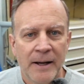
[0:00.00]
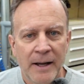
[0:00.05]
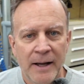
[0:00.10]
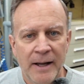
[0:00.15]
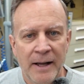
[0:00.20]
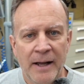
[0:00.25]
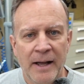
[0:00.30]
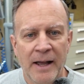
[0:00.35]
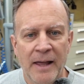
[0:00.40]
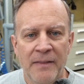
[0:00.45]

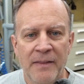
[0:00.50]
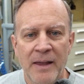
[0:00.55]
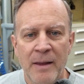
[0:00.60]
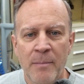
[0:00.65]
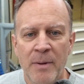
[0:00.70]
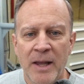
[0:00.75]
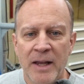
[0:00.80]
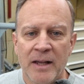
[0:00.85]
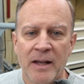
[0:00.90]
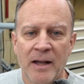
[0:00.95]
and they
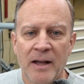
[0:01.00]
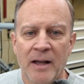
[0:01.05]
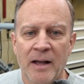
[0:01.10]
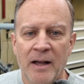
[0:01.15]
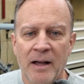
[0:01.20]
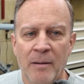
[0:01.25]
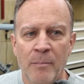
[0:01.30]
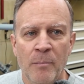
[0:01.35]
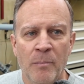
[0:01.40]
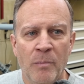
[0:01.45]
make
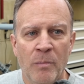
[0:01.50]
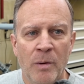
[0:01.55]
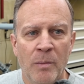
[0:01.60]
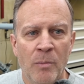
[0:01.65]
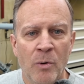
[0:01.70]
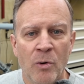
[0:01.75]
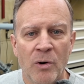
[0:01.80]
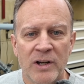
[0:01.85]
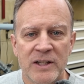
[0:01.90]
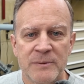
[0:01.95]
a
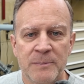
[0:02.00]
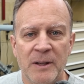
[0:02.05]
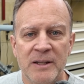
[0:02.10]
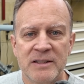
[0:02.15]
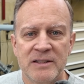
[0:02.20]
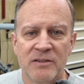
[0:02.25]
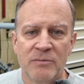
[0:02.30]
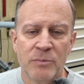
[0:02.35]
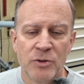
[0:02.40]
more expensive